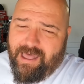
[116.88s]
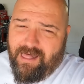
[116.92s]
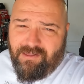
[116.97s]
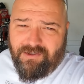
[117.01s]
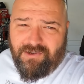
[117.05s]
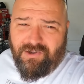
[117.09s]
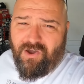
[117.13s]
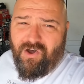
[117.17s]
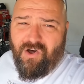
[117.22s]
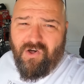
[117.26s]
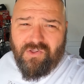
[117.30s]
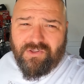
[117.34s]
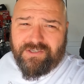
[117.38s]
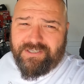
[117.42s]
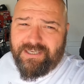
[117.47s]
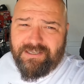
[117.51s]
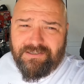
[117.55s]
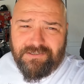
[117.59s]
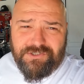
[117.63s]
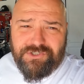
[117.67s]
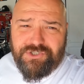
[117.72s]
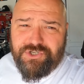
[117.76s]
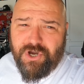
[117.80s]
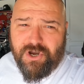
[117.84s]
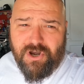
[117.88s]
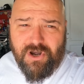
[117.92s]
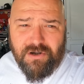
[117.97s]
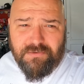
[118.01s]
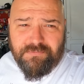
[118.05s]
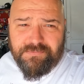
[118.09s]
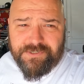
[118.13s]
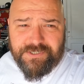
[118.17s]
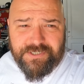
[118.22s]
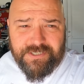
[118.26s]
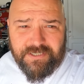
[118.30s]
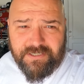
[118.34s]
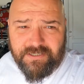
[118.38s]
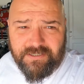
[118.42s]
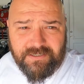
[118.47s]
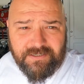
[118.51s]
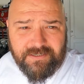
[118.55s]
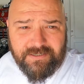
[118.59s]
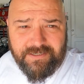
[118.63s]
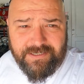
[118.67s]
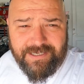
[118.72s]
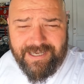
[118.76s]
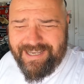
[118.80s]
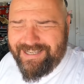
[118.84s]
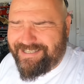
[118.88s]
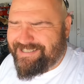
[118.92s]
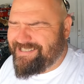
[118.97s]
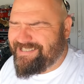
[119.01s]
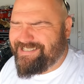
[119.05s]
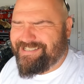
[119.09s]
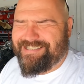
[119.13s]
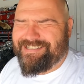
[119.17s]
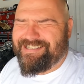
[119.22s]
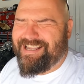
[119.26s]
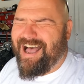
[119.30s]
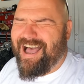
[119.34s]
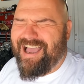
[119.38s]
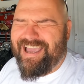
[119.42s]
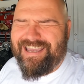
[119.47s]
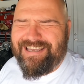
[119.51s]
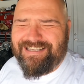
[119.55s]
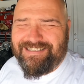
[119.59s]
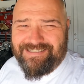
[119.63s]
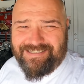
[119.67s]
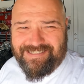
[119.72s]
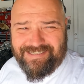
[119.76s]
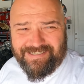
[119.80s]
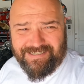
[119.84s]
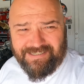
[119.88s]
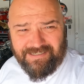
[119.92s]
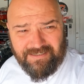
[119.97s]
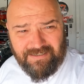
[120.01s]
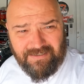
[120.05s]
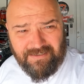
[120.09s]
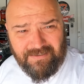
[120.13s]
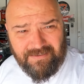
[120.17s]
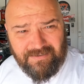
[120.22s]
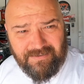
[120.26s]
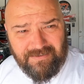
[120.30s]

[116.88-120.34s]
alcohol kills germs. It's science.